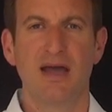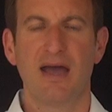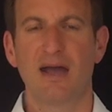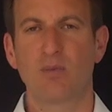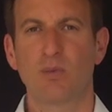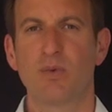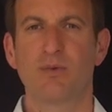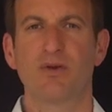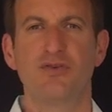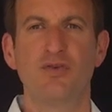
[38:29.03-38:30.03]
And what we
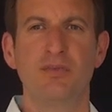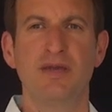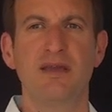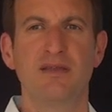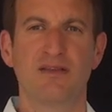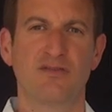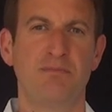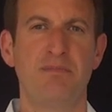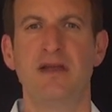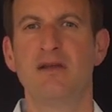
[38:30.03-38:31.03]
were assuming here, that's a
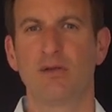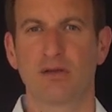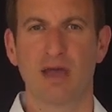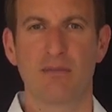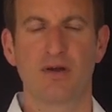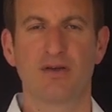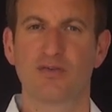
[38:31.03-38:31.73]
pinhole camera.